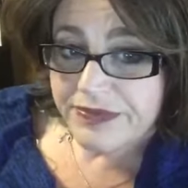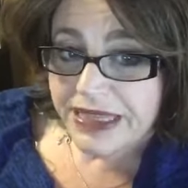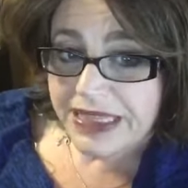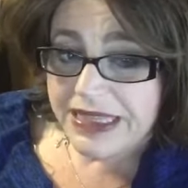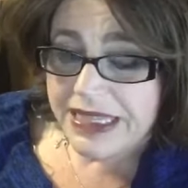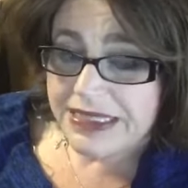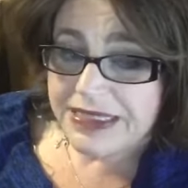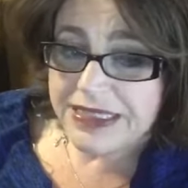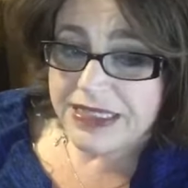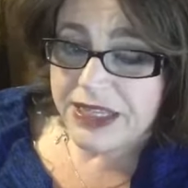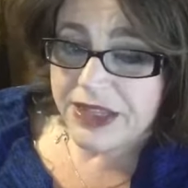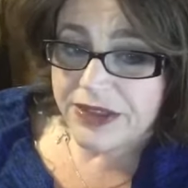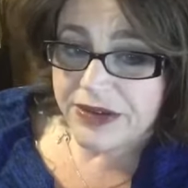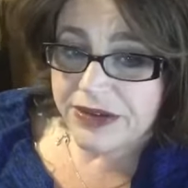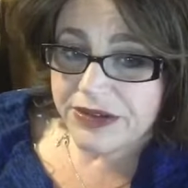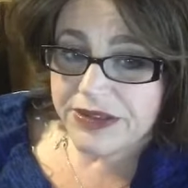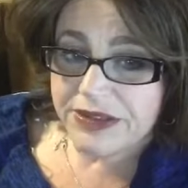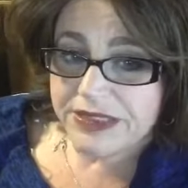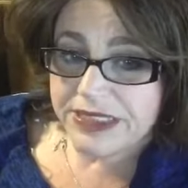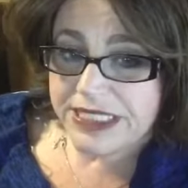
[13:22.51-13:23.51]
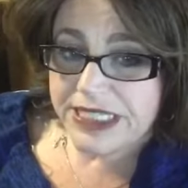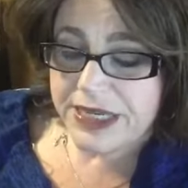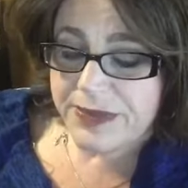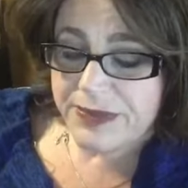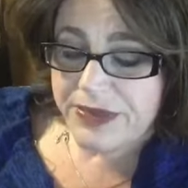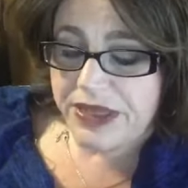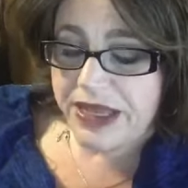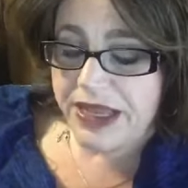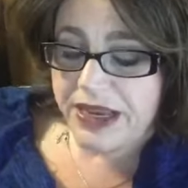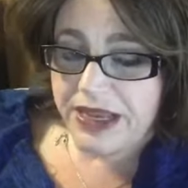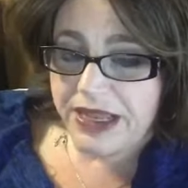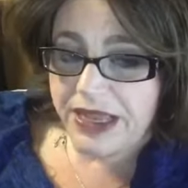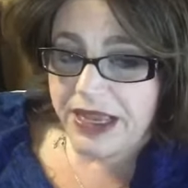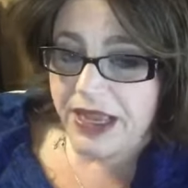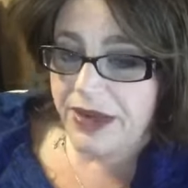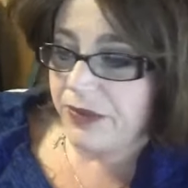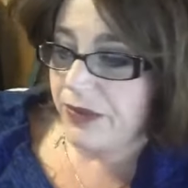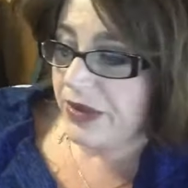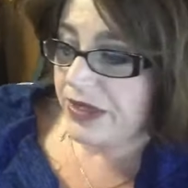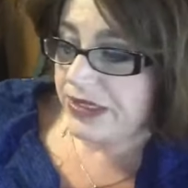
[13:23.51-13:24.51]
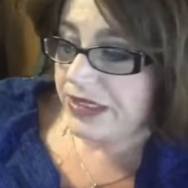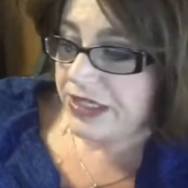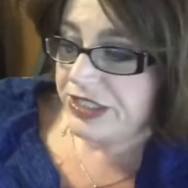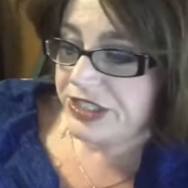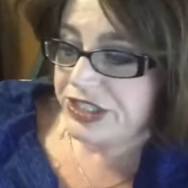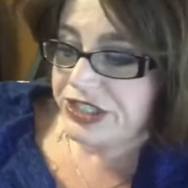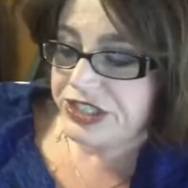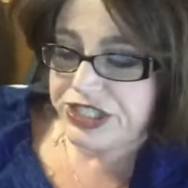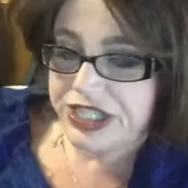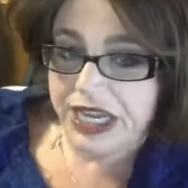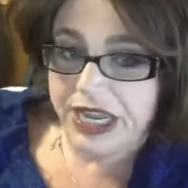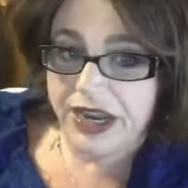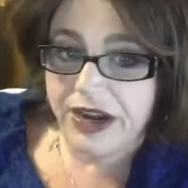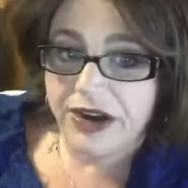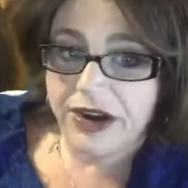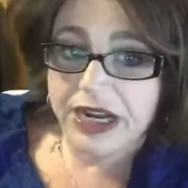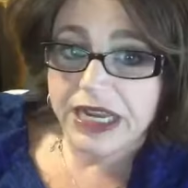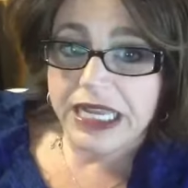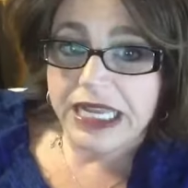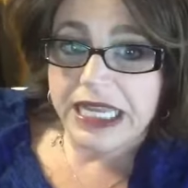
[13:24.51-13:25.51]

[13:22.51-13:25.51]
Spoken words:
That's another tip that I wanted to share.